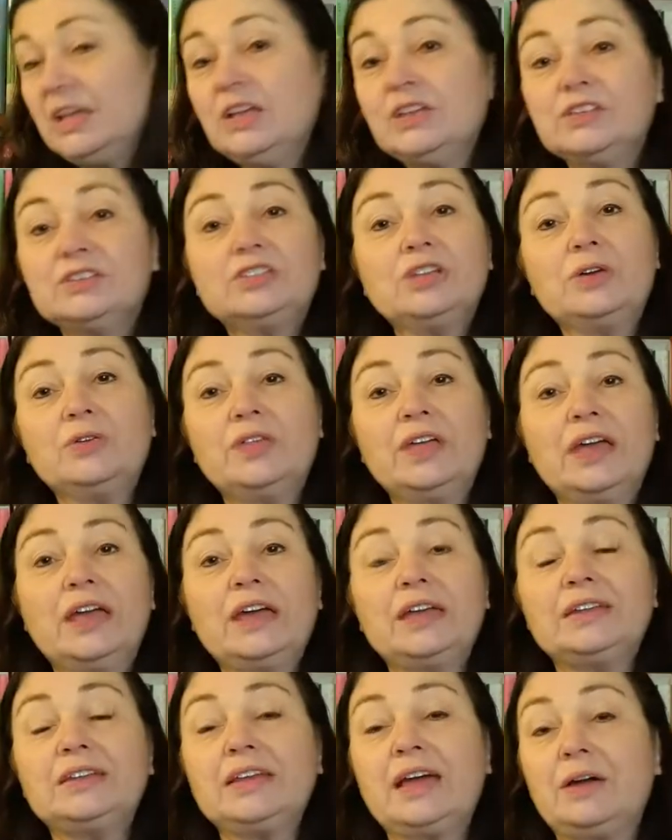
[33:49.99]
so
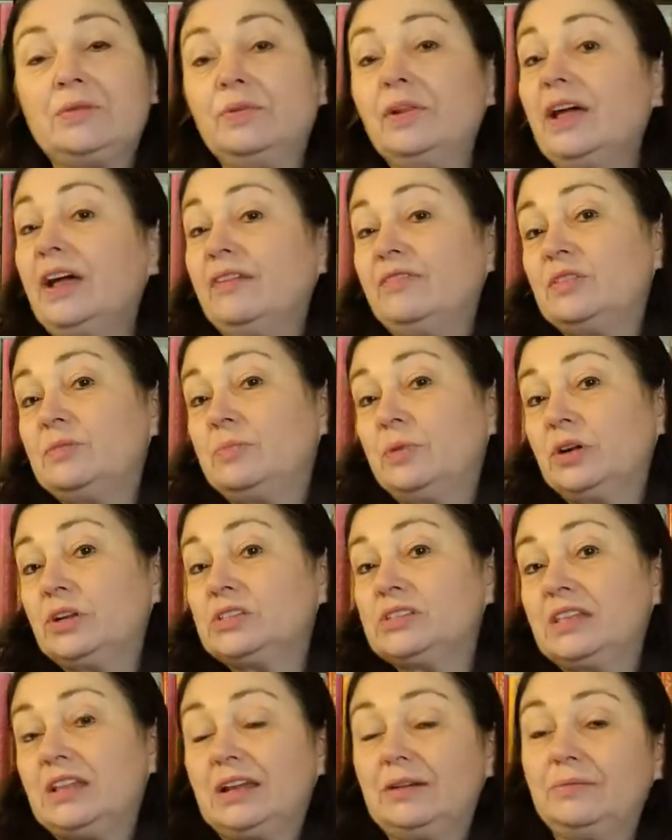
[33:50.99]
that I will have the books
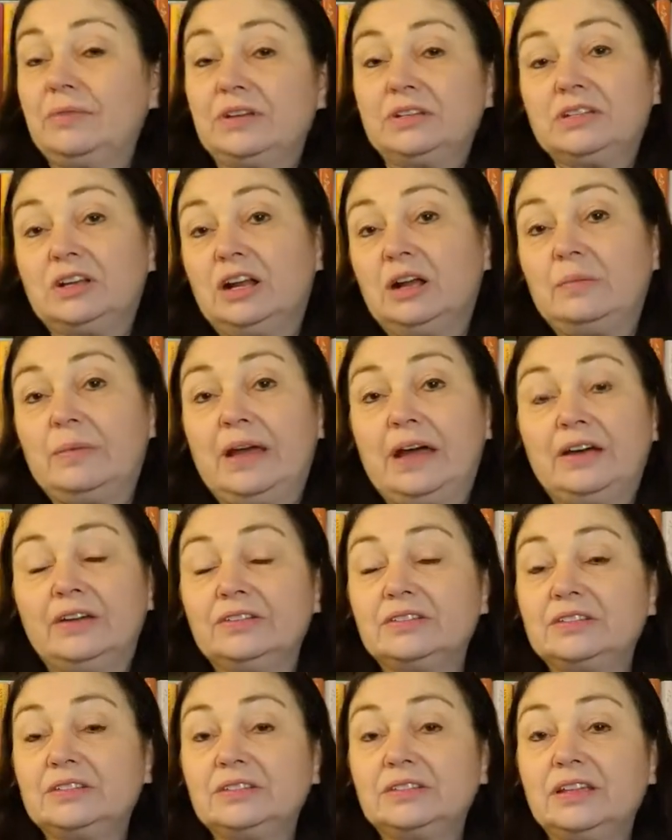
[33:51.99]
that I want to talk about
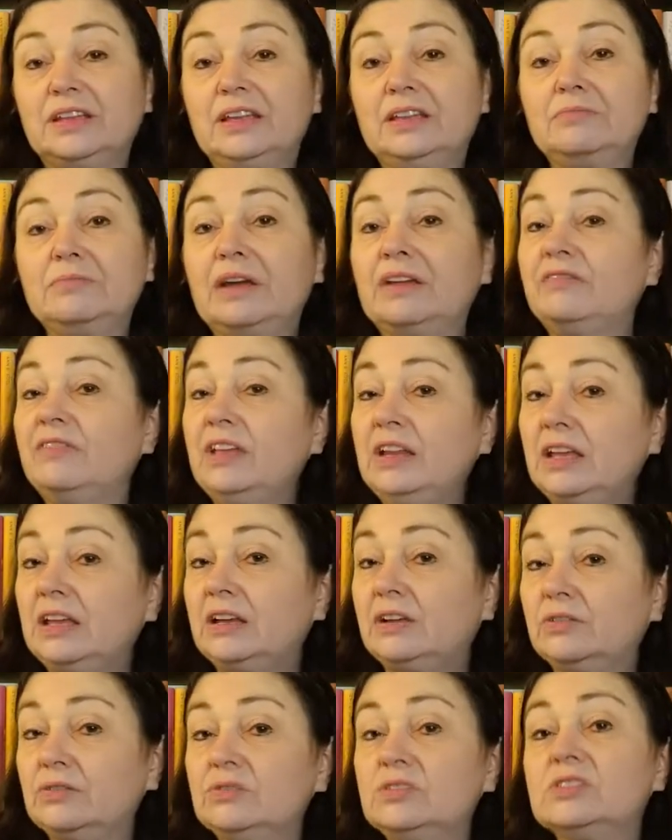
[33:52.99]
in my
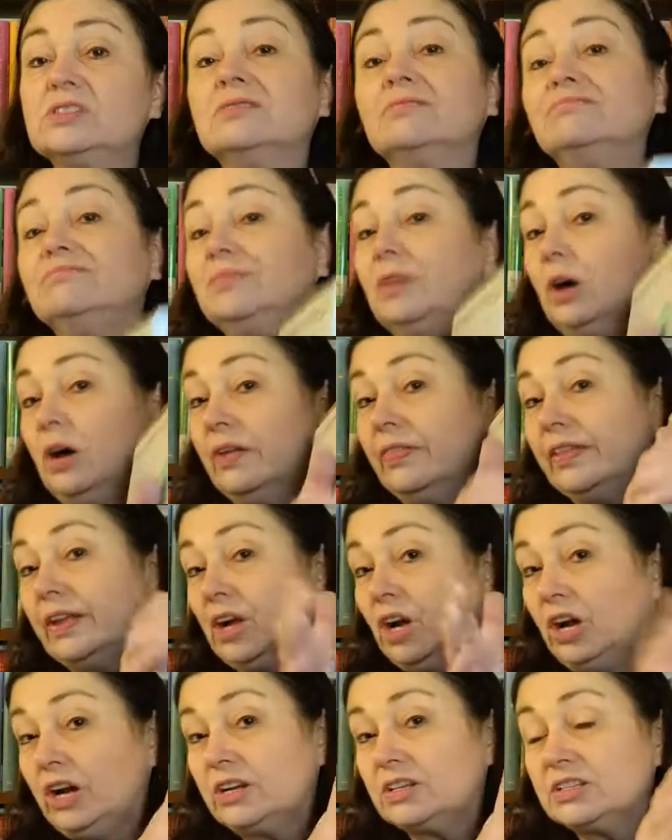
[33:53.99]
videos on the
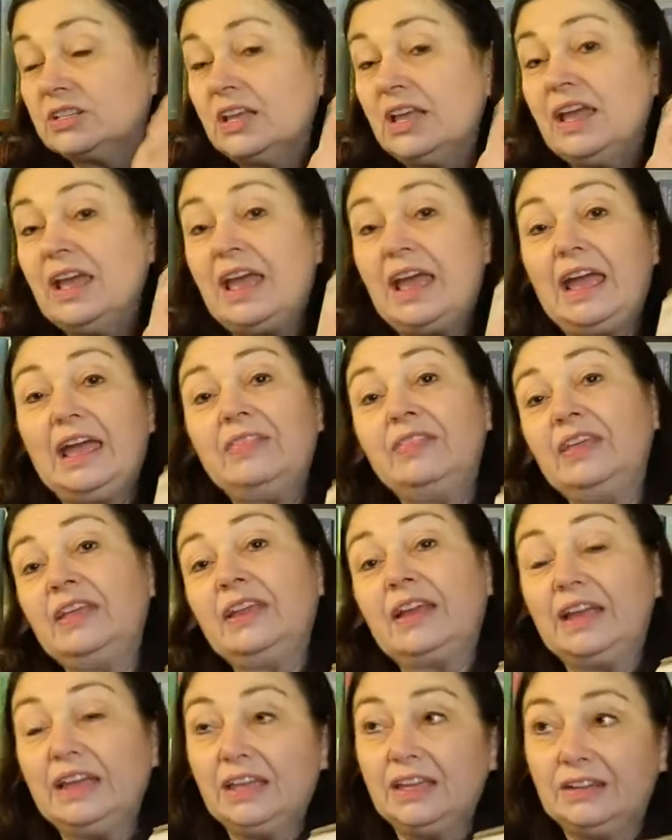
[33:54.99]
cart, and then
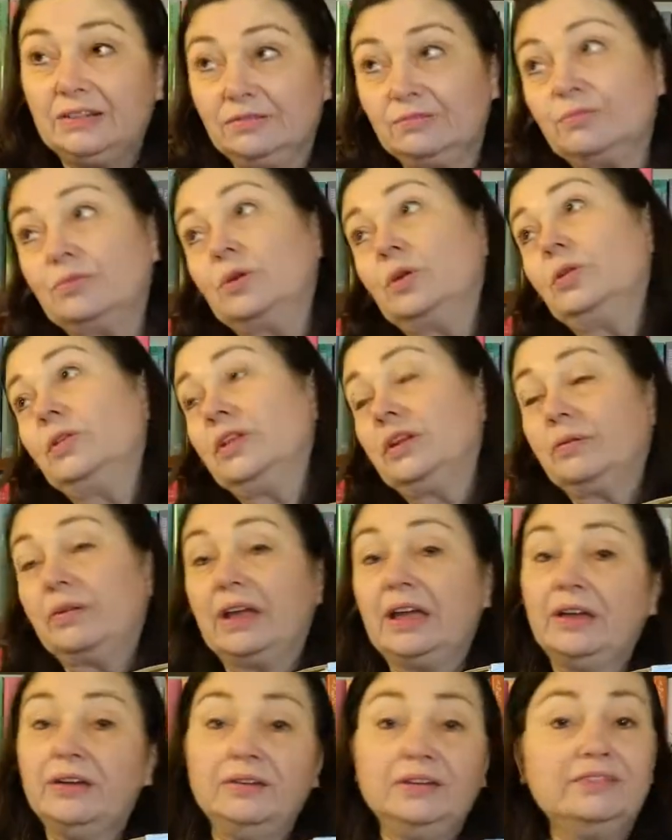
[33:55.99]
I can roll it
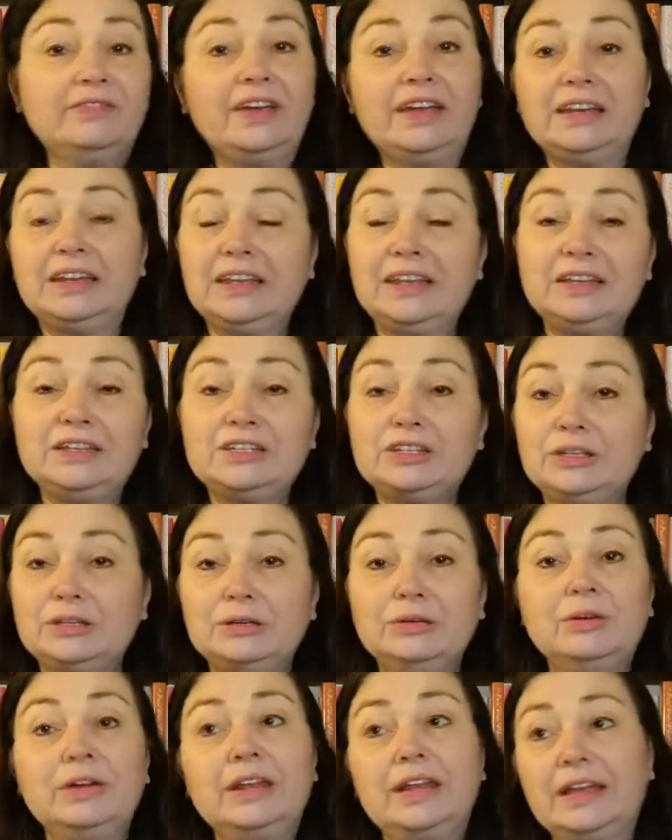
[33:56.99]
around if I need
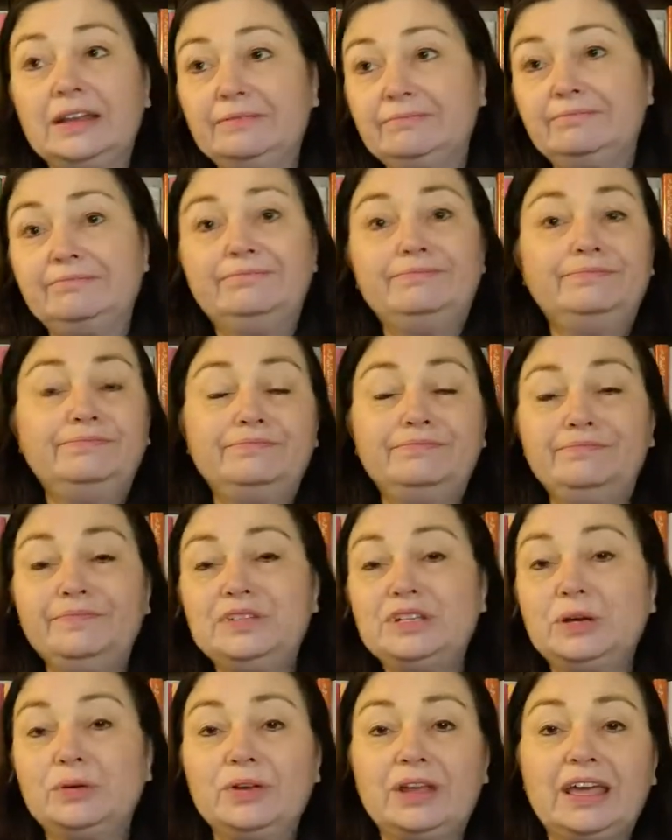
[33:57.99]
to, and I
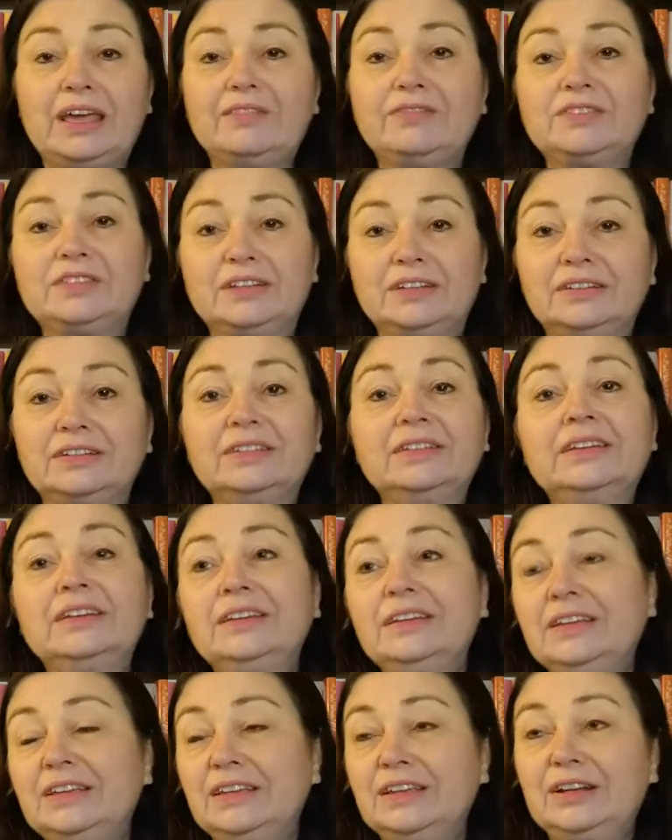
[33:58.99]
don't have to,
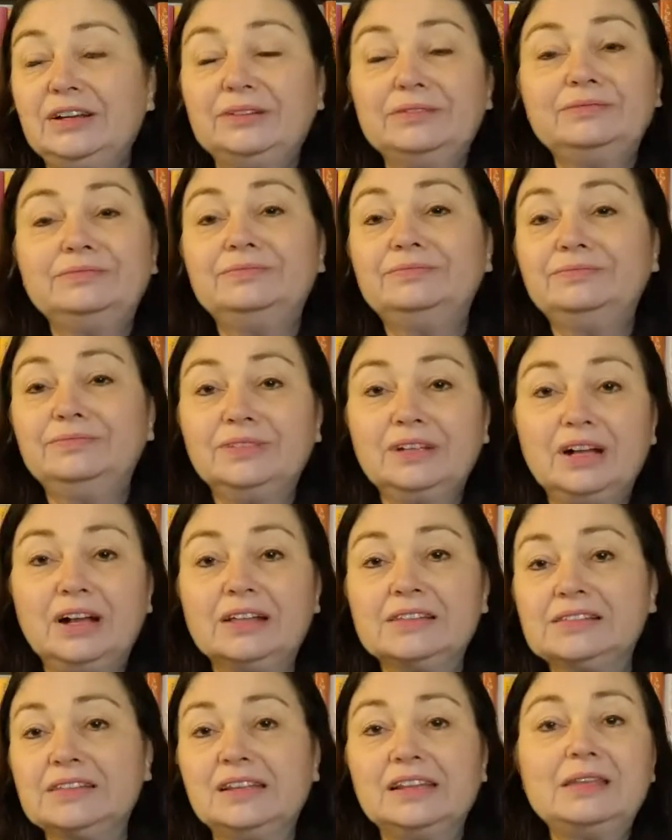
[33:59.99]
you know,
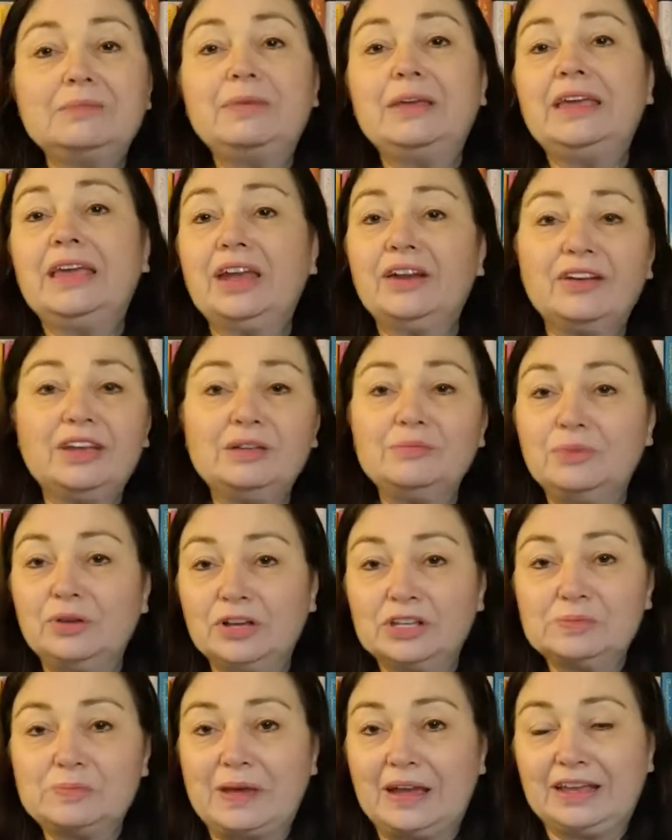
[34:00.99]
constantly be carrying
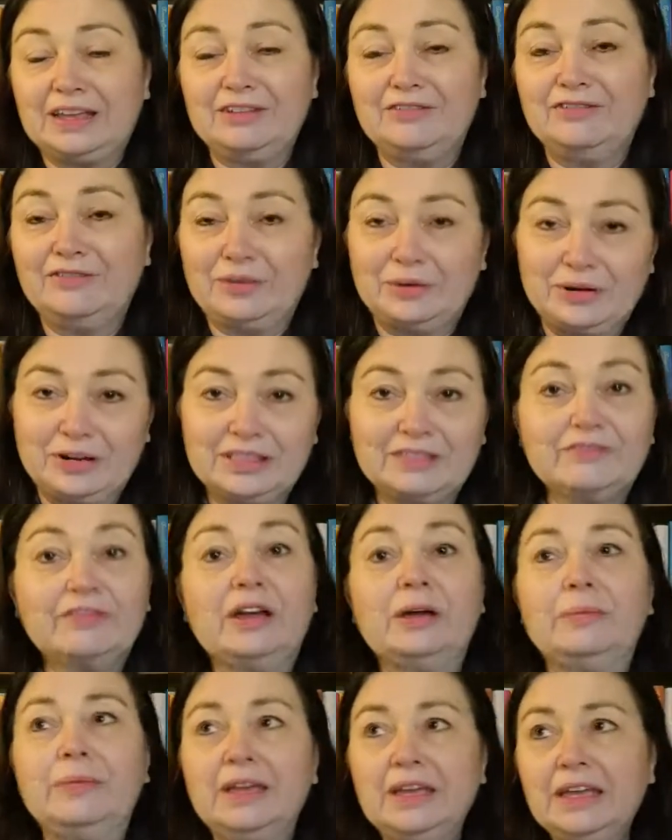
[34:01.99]
books back and forth
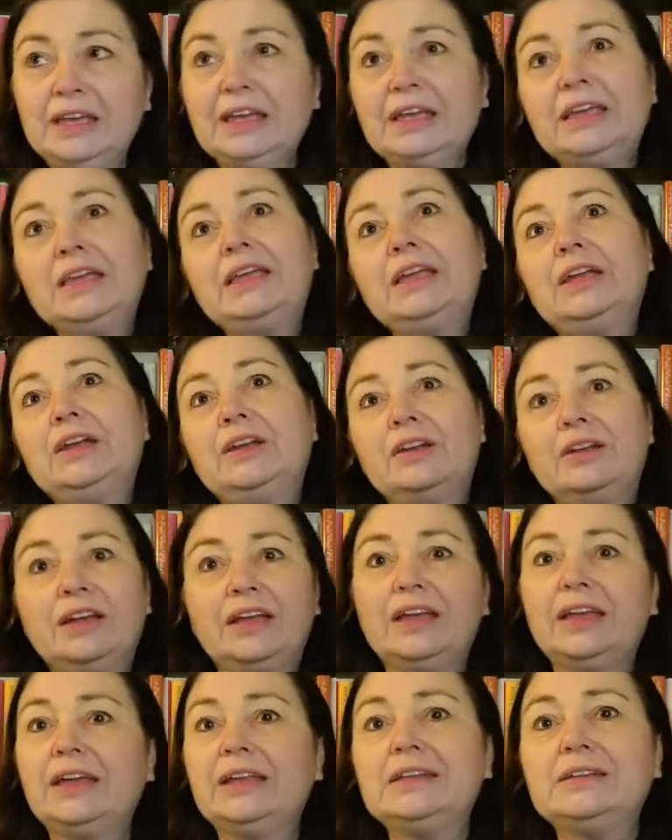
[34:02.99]
from here
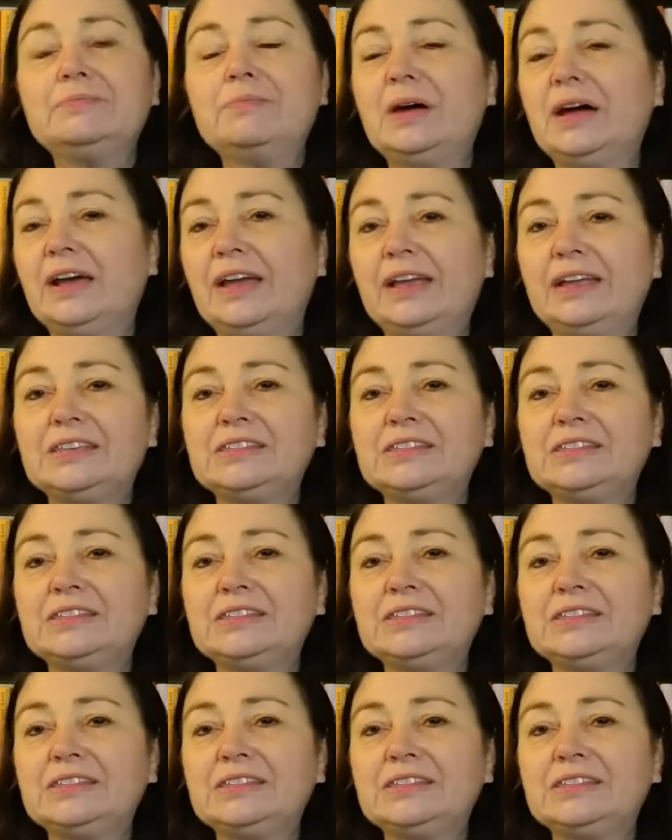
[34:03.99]
and my